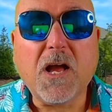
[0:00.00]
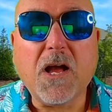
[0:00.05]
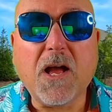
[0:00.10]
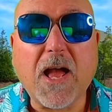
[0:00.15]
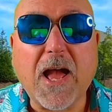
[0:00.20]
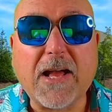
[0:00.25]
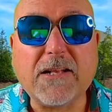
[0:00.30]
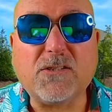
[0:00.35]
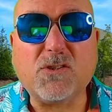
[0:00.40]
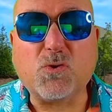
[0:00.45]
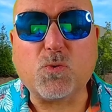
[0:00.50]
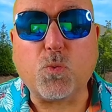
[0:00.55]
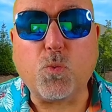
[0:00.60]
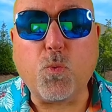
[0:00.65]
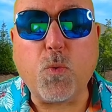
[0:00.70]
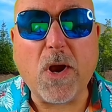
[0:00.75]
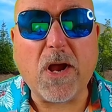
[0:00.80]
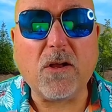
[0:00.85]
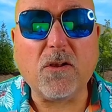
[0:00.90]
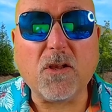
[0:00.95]
that's
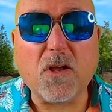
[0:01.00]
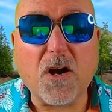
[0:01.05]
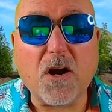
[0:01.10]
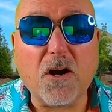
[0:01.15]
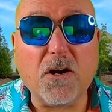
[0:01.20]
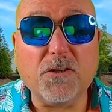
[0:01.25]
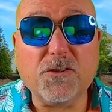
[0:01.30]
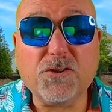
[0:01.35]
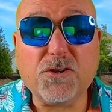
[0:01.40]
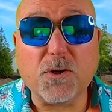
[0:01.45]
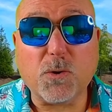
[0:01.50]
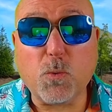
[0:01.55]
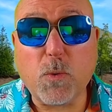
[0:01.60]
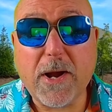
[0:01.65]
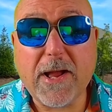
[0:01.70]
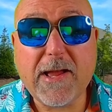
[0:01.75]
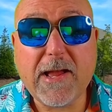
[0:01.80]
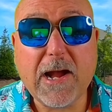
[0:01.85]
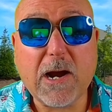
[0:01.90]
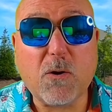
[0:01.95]
well
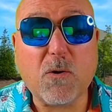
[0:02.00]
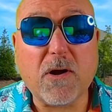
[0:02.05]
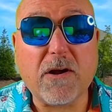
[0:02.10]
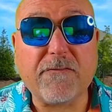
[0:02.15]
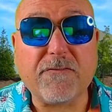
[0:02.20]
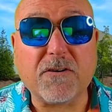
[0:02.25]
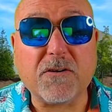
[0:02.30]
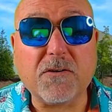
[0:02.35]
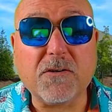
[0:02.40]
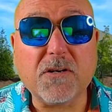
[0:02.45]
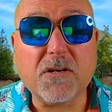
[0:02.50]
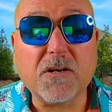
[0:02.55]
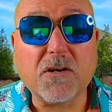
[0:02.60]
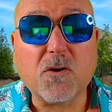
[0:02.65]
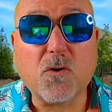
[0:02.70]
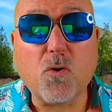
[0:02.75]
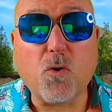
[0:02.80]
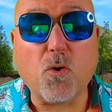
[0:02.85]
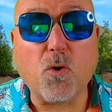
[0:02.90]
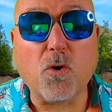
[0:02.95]
underway, however,
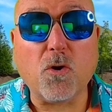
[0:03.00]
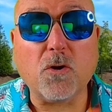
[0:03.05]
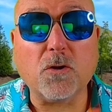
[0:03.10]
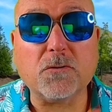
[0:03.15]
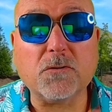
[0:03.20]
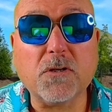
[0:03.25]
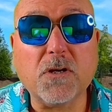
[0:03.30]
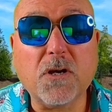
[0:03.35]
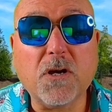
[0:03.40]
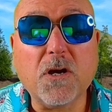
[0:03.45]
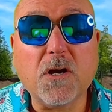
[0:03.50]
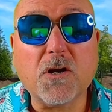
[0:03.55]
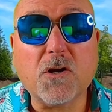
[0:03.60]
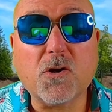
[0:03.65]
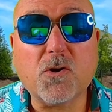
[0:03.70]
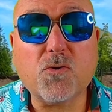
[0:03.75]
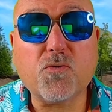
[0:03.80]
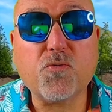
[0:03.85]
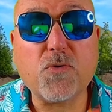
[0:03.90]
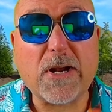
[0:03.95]
called
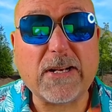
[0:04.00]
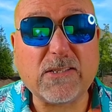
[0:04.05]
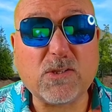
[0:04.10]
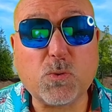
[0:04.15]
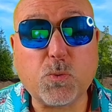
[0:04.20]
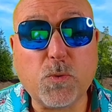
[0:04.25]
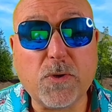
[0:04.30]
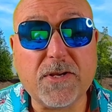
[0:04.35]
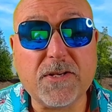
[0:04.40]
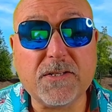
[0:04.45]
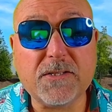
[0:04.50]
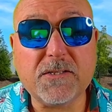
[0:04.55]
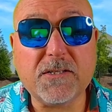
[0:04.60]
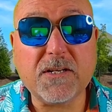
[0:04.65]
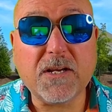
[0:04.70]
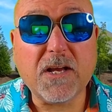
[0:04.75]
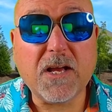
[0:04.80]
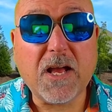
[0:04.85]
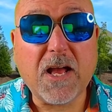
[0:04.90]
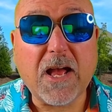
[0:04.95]
Cresswind
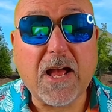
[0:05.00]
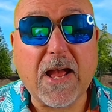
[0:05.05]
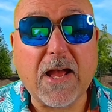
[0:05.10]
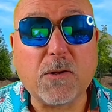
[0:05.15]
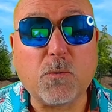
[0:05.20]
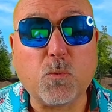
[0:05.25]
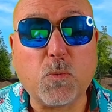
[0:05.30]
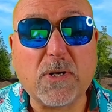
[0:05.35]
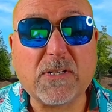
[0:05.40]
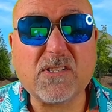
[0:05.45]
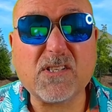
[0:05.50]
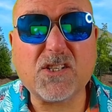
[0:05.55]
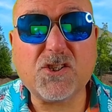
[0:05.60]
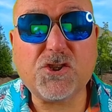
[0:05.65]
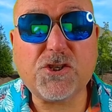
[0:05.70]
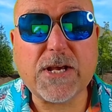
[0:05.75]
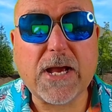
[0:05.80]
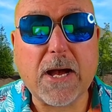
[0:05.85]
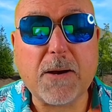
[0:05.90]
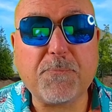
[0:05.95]
at Wesley
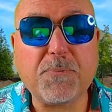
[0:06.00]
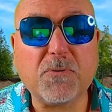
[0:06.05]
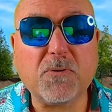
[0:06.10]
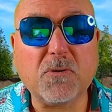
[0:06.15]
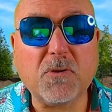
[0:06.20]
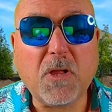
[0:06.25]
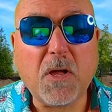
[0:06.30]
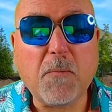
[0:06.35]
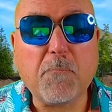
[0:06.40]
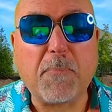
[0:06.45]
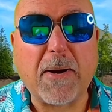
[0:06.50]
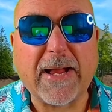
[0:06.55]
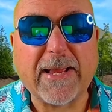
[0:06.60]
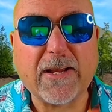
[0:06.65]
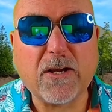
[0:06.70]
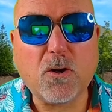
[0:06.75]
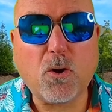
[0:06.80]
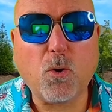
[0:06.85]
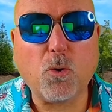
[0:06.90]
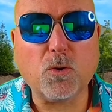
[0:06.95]
Chapel by
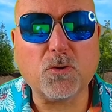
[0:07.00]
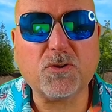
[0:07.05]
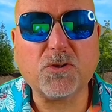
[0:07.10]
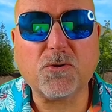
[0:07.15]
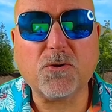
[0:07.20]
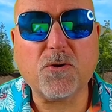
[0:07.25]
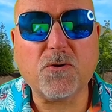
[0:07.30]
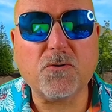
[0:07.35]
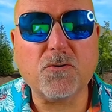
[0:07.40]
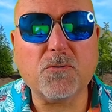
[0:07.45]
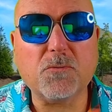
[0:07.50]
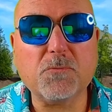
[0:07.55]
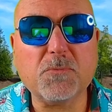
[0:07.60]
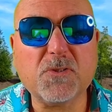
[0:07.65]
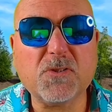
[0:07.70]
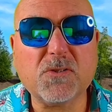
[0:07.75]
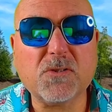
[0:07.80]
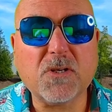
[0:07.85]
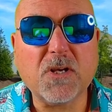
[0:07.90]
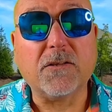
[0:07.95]
Kolter
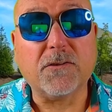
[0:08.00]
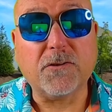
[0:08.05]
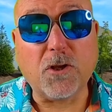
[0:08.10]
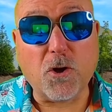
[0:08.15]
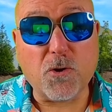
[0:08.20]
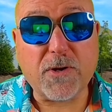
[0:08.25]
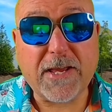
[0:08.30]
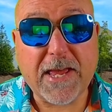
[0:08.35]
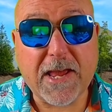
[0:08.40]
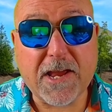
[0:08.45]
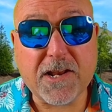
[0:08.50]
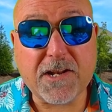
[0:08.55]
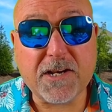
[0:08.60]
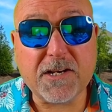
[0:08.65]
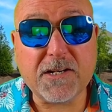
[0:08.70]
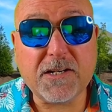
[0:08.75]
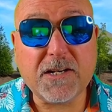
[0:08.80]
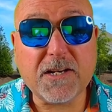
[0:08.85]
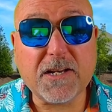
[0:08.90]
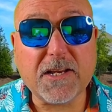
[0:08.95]
Homes,
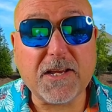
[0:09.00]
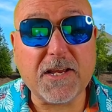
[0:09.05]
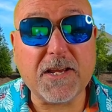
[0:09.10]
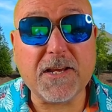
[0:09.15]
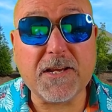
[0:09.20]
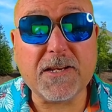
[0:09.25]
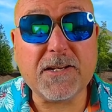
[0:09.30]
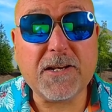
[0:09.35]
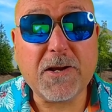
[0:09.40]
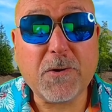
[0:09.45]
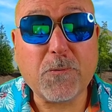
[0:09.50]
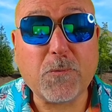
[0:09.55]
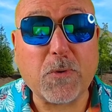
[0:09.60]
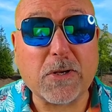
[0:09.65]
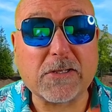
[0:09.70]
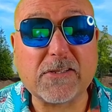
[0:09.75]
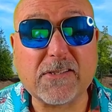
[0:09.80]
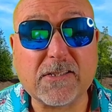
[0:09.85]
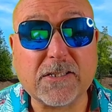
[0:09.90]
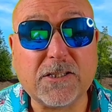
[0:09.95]
located in
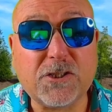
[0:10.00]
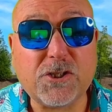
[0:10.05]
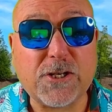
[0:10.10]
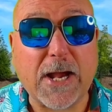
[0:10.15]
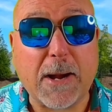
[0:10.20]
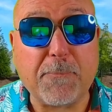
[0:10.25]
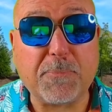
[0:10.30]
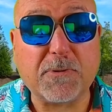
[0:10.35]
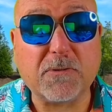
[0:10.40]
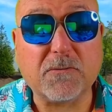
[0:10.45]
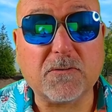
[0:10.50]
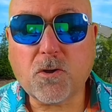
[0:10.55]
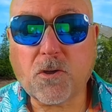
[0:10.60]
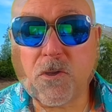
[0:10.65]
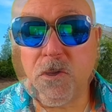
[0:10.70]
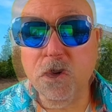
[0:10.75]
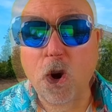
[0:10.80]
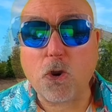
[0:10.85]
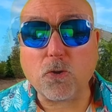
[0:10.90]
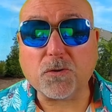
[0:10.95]
Wesley Chapel.
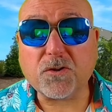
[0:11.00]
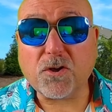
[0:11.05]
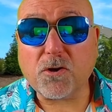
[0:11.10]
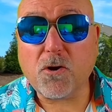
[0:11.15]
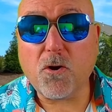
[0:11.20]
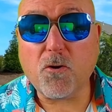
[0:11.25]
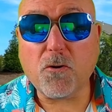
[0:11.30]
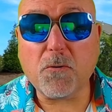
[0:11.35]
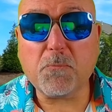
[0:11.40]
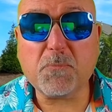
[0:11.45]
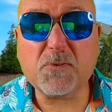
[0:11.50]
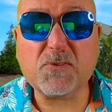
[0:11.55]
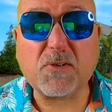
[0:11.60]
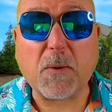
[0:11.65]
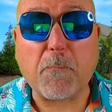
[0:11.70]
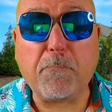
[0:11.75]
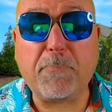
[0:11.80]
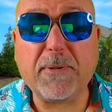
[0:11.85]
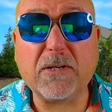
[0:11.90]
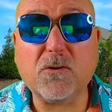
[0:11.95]
Kolter Homes
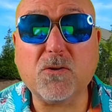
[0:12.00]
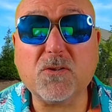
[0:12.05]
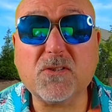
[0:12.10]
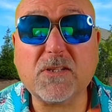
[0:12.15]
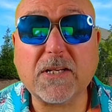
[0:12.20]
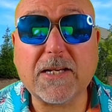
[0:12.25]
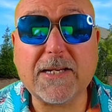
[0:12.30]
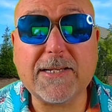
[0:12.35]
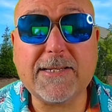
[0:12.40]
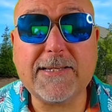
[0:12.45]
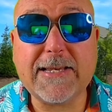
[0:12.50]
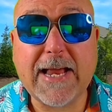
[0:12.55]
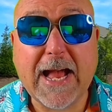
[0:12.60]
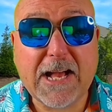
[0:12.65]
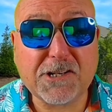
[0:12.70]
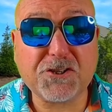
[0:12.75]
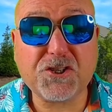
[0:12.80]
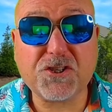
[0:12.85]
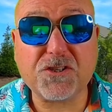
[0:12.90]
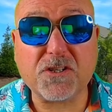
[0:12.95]
builds
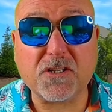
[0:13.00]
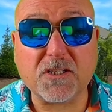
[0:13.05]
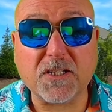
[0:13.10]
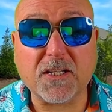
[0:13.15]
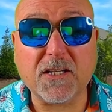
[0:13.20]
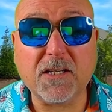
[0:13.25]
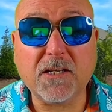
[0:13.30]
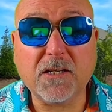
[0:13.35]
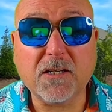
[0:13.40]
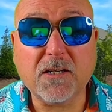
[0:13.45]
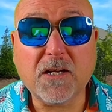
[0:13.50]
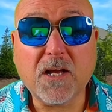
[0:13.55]
nationally